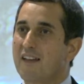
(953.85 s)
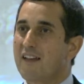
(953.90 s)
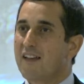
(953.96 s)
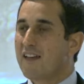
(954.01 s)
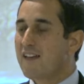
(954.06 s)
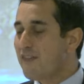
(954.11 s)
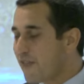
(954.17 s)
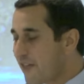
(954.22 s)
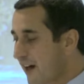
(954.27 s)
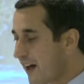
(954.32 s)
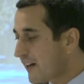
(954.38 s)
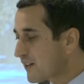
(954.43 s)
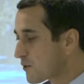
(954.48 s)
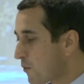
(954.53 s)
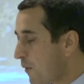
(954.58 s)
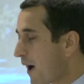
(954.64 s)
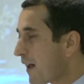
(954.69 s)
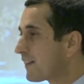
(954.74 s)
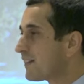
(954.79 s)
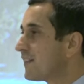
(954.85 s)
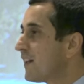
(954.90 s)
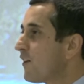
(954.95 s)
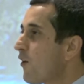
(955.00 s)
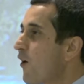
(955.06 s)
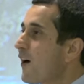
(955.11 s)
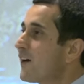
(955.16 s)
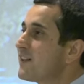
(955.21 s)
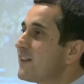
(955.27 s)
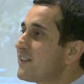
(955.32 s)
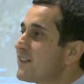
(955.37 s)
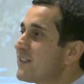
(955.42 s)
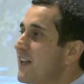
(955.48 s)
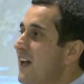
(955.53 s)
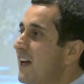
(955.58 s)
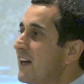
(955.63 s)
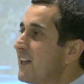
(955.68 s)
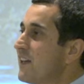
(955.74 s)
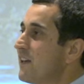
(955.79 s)
And that what the Lord is
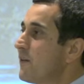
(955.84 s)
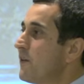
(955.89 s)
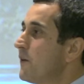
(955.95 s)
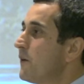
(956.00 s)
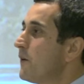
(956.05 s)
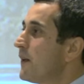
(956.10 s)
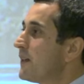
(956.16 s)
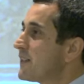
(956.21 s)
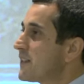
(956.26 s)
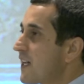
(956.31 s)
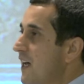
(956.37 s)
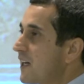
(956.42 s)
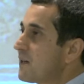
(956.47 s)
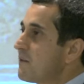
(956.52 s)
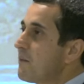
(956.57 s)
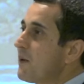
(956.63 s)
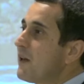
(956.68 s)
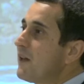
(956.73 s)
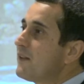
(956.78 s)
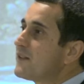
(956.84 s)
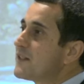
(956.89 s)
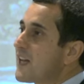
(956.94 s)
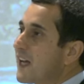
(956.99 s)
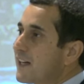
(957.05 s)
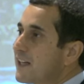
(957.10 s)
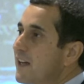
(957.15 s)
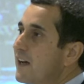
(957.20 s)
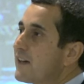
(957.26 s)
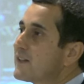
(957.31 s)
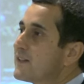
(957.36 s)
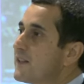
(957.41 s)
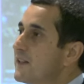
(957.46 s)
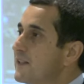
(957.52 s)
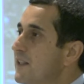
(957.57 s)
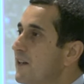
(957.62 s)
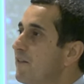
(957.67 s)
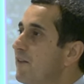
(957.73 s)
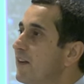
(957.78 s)
telling you and telling me, telling us this
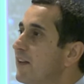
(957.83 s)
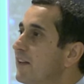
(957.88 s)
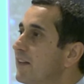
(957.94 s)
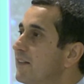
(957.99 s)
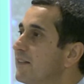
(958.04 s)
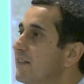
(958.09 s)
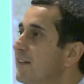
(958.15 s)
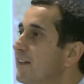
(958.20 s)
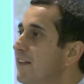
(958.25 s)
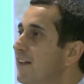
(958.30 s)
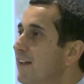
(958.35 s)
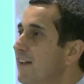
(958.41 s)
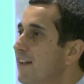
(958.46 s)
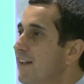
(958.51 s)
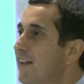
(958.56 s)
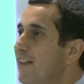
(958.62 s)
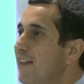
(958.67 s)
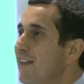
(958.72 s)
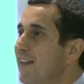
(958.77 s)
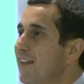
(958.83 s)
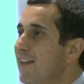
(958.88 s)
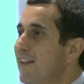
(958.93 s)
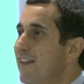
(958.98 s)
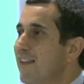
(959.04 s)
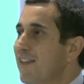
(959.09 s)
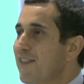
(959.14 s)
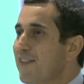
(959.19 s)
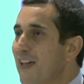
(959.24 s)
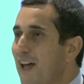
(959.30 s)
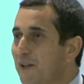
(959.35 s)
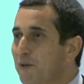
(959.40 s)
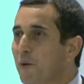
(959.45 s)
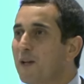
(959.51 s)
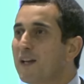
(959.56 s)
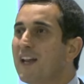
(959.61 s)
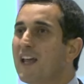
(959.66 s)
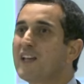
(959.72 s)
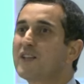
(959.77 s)
evening, that we
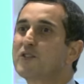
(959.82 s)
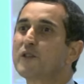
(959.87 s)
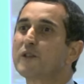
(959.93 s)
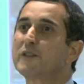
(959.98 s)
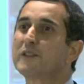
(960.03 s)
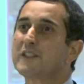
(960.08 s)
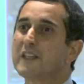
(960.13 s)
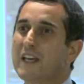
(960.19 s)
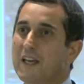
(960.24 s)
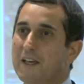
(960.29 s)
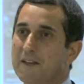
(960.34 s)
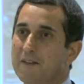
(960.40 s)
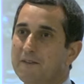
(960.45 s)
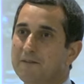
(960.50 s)
need to see.